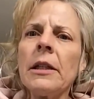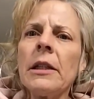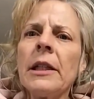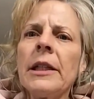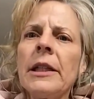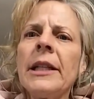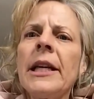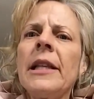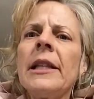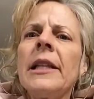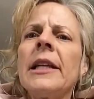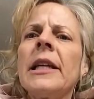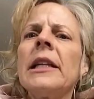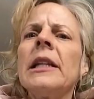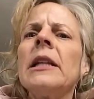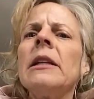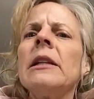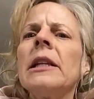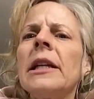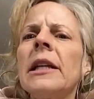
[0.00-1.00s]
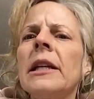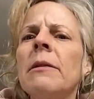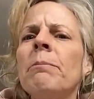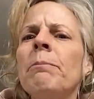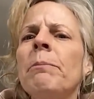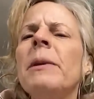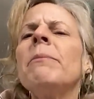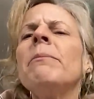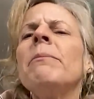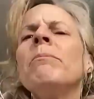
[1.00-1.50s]
Yeah, like a
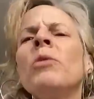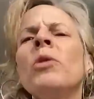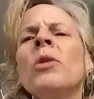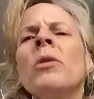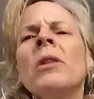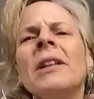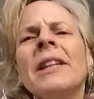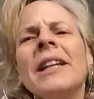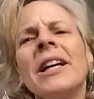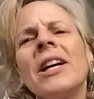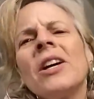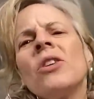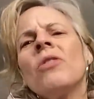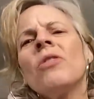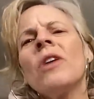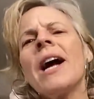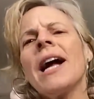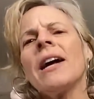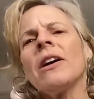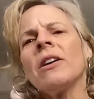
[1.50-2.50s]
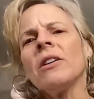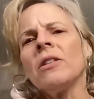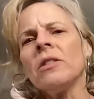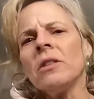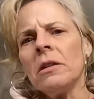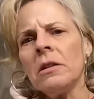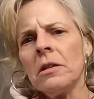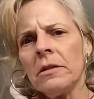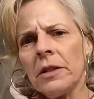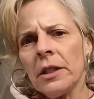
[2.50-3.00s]
more like a
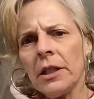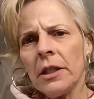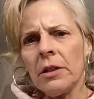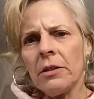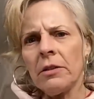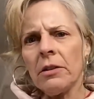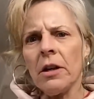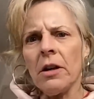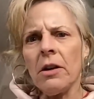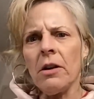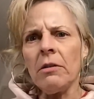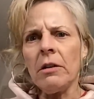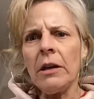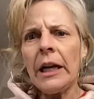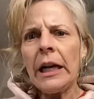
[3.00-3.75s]
grackle than a crow.